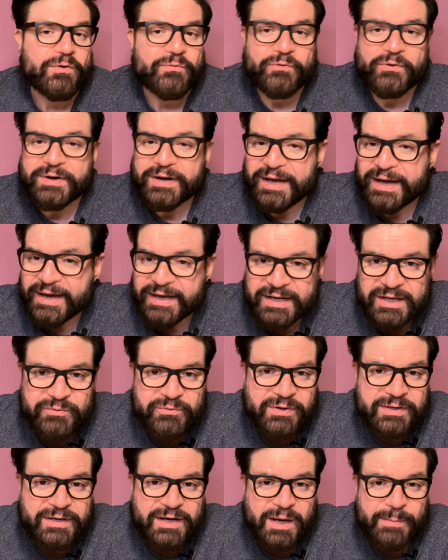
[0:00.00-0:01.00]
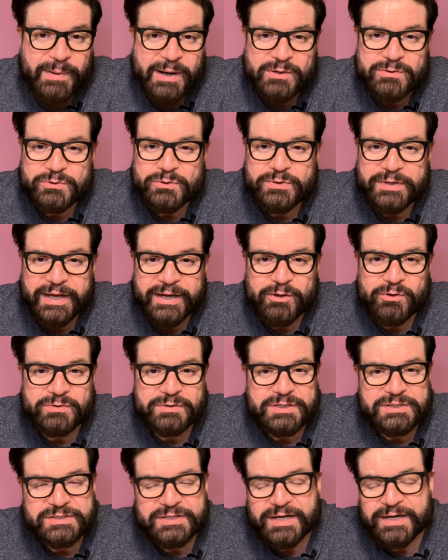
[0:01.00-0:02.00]
for anyone about to take
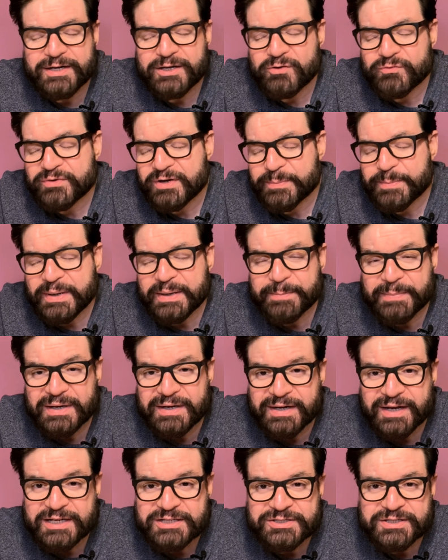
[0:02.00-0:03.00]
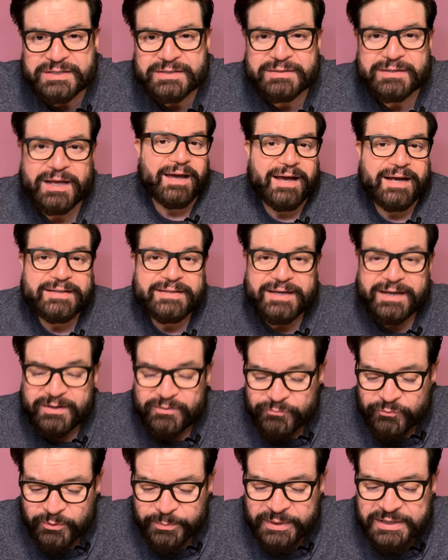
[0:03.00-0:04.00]
on the journey of depigmentation and the
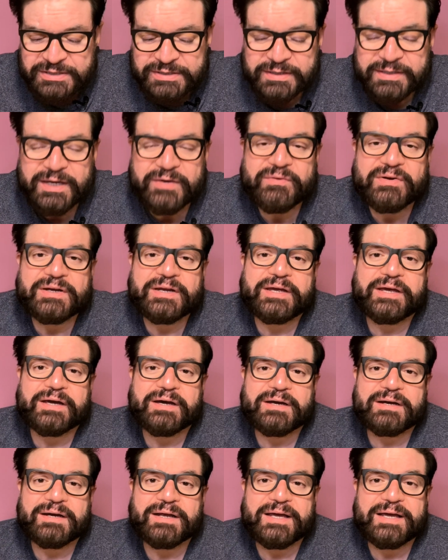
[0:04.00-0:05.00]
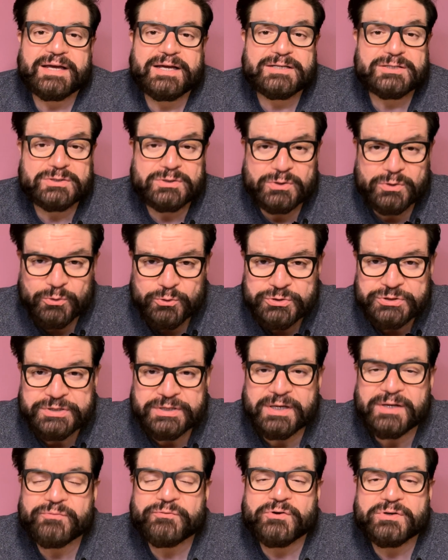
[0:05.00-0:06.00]
information given here is
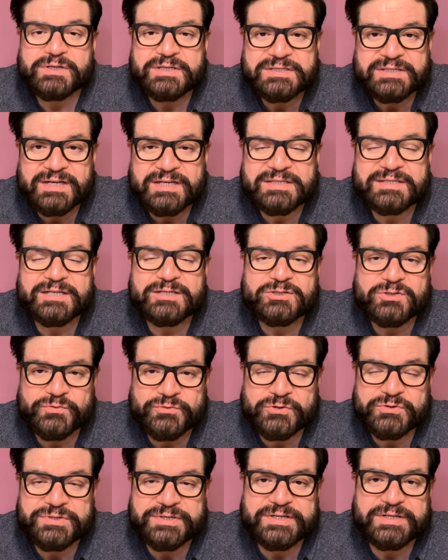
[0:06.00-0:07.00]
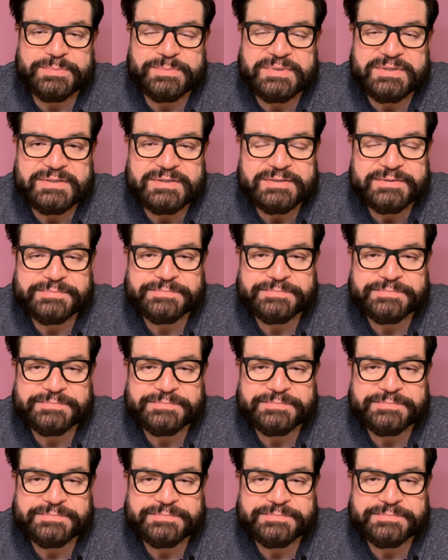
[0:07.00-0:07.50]
crucial for the success of your treatment.